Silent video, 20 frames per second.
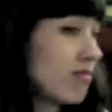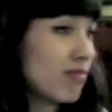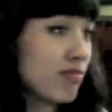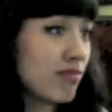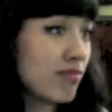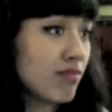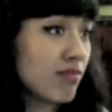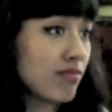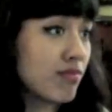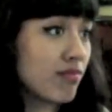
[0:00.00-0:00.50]

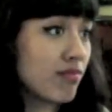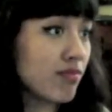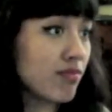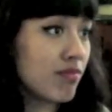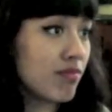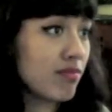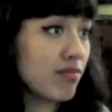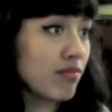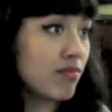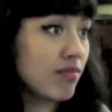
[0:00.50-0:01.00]
We have.
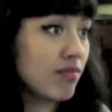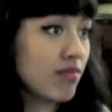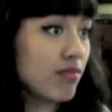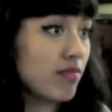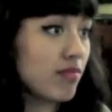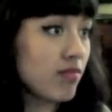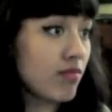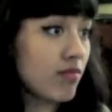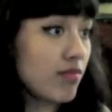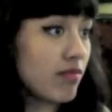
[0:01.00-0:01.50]

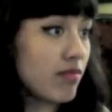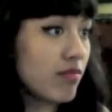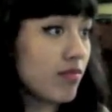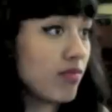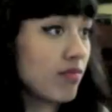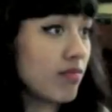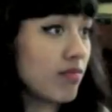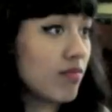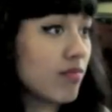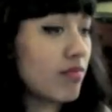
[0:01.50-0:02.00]

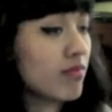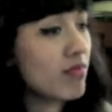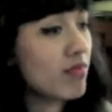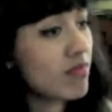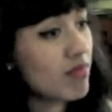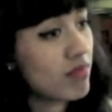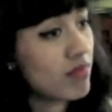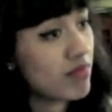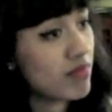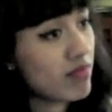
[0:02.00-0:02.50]
And we
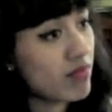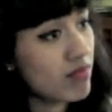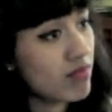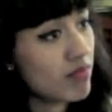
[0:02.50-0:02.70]
will.